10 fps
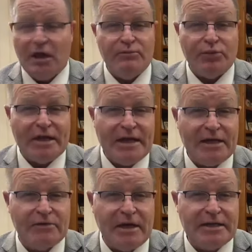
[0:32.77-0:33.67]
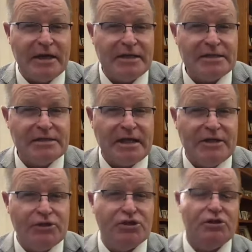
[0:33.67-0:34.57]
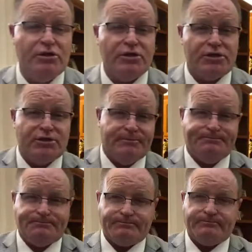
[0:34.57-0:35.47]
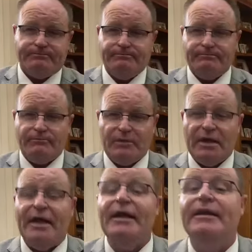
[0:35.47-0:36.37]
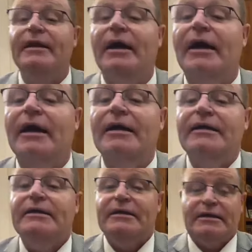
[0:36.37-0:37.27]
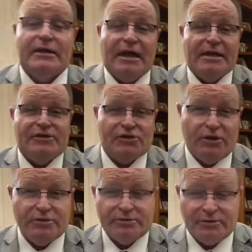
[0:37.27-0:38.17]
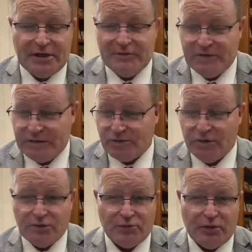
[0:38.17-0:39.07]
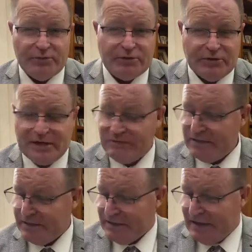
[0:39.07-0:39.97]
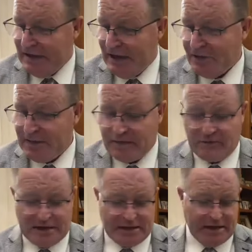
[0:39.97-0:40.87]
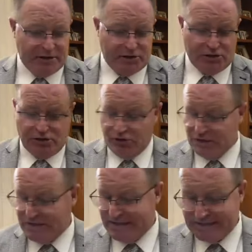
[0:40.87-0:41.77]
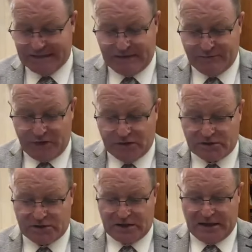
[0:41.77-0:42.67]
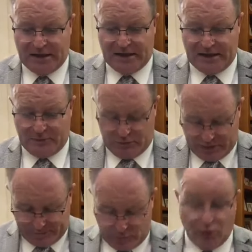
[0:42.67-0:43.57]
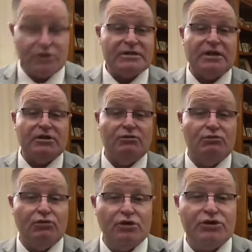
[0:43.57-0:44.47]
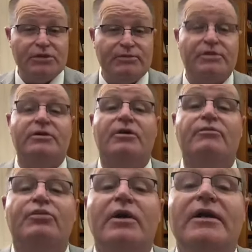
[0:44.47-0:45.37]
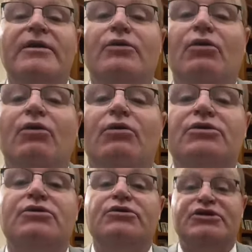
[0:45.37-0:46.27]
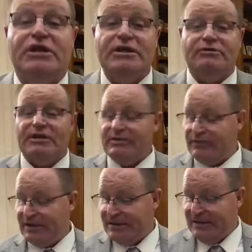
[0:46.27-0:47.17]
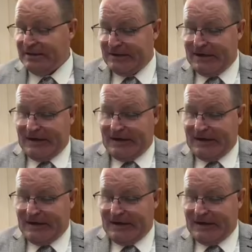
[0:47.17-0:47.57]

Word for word: hope and pray you had a great day yesterday in church. And uh, hey, John, good evening. John and Bronwyn, good evening. I hope you had a great day in church yesterday, folks. Uh, wherever it was that you worshipped, hope and pray that all was good. Jean, good evening.